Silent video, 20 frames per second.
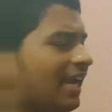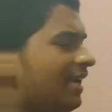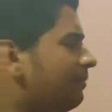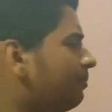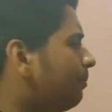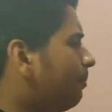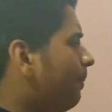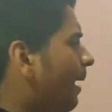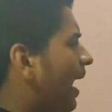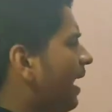
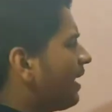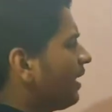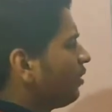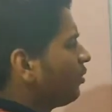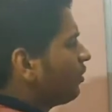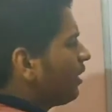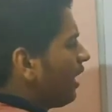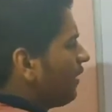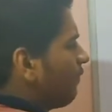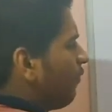back into
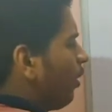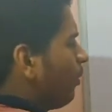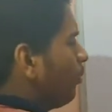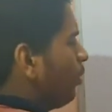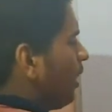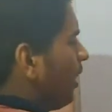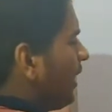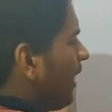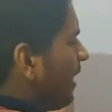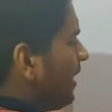that formula,
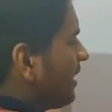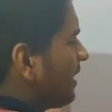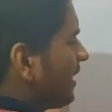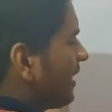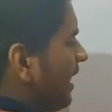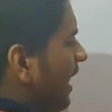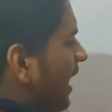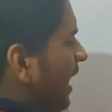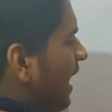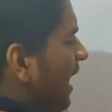that is
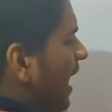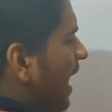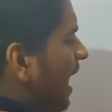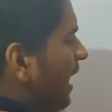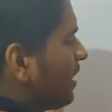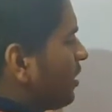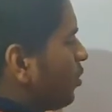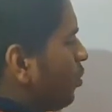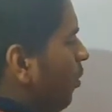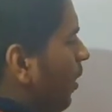k x
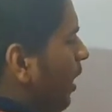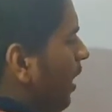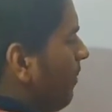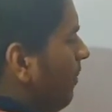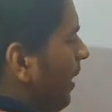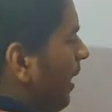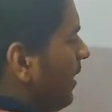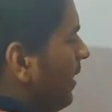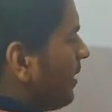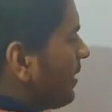square
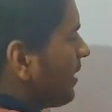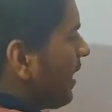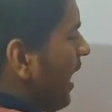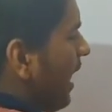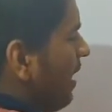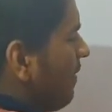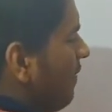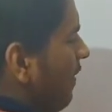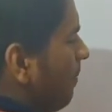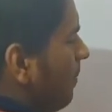minus
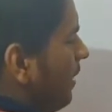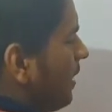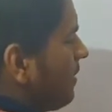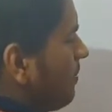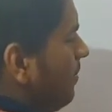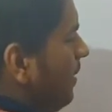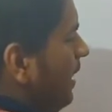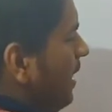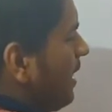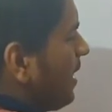alpha plus
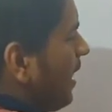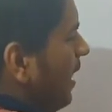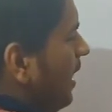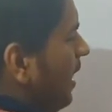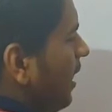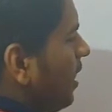beta